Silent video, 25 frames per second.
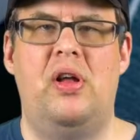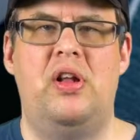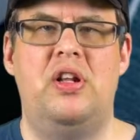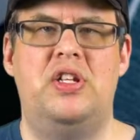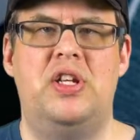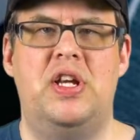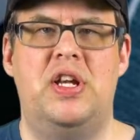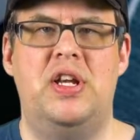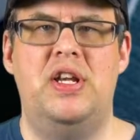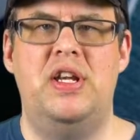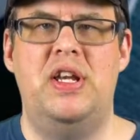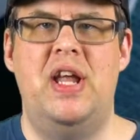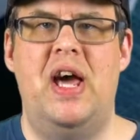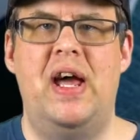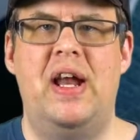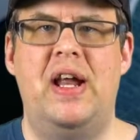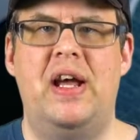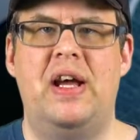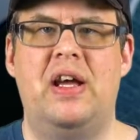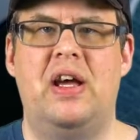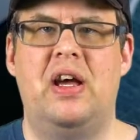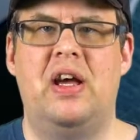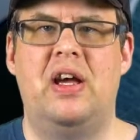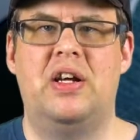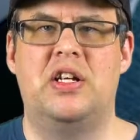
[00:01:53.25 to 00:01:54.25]

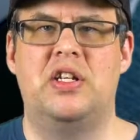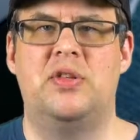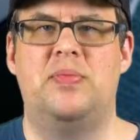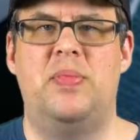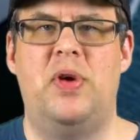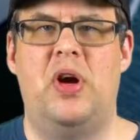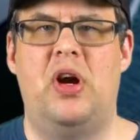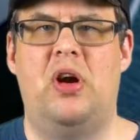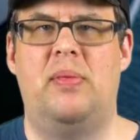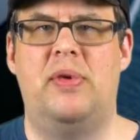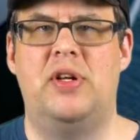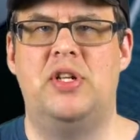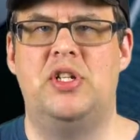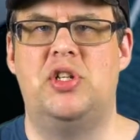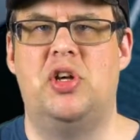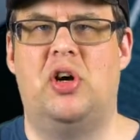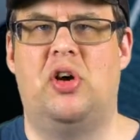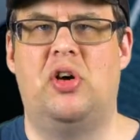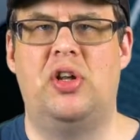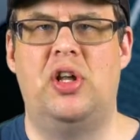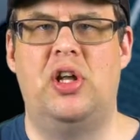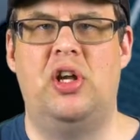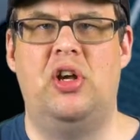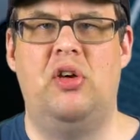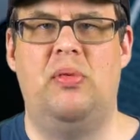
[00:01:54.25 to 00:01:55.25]
genetic experiments
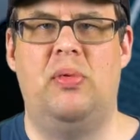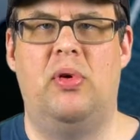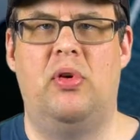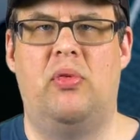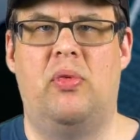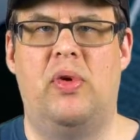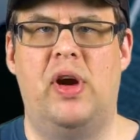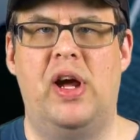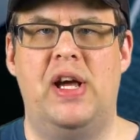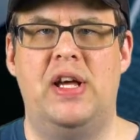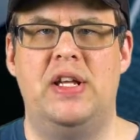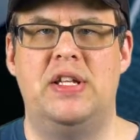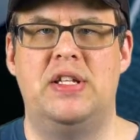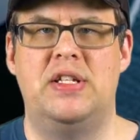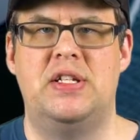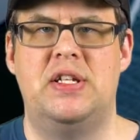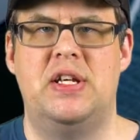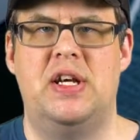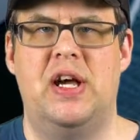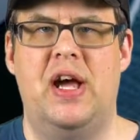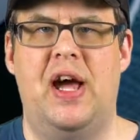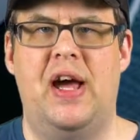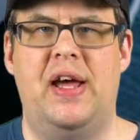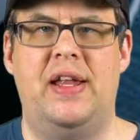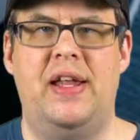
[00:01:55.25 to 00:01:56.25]
on the human
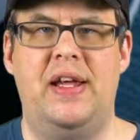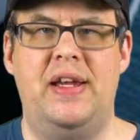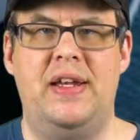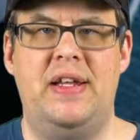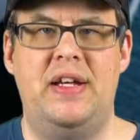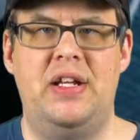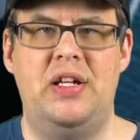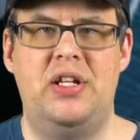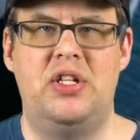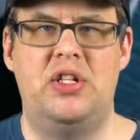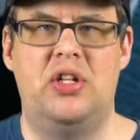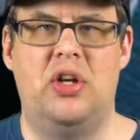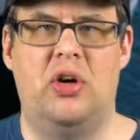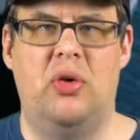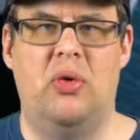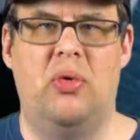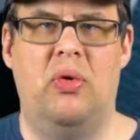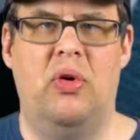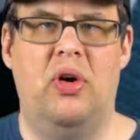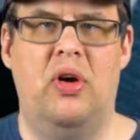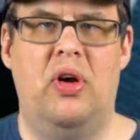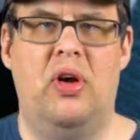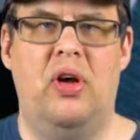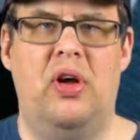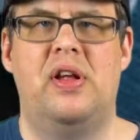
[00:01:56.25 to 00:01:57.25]
race, and they did so.